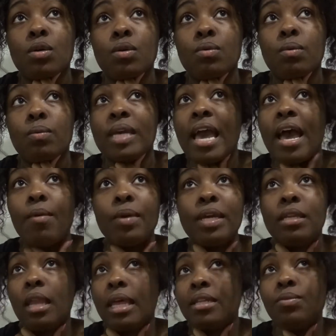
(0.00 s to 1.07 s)
we have we
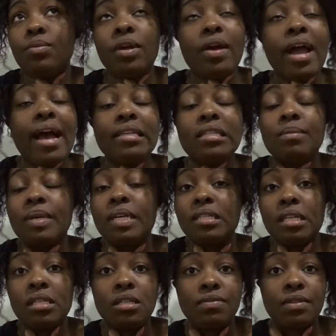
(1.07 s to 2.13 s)
like there has to be a
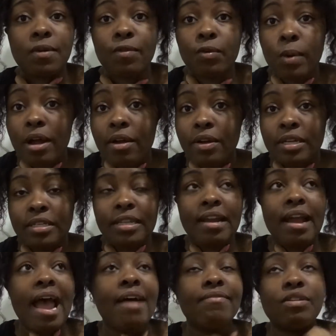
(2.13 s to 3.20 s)
sense of self-awareness there
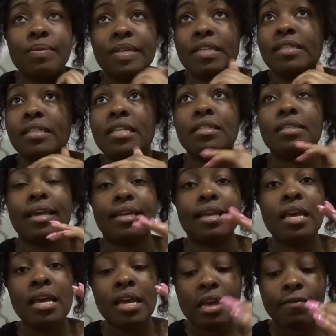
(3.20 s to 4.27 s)
have to be a sense like
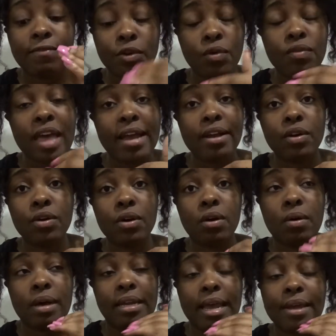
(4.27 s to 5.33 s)
if you're that girl
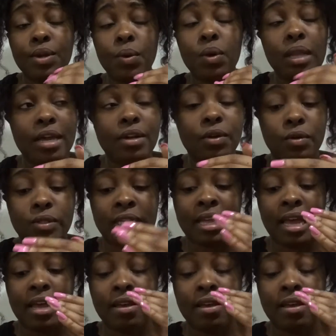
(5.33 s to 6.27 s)
and i know a lot of girls like that